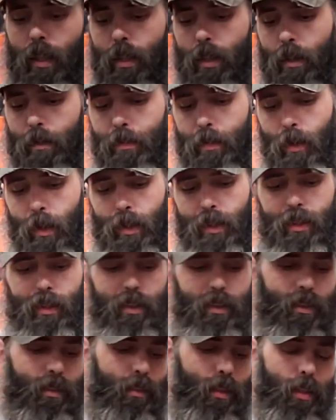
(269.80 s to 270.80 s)
12
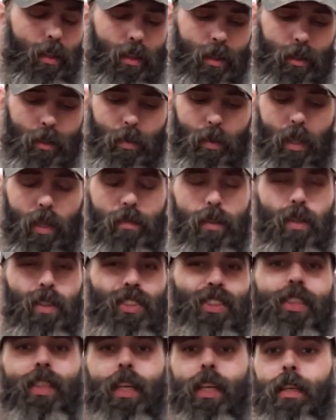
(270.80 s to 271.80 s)
volt
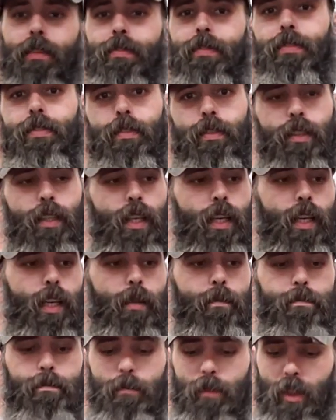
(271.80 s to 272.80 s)
stuff,
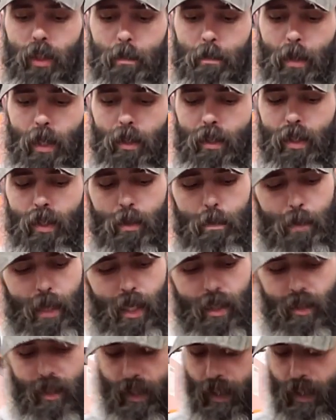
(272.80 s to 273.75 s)
just bought this battery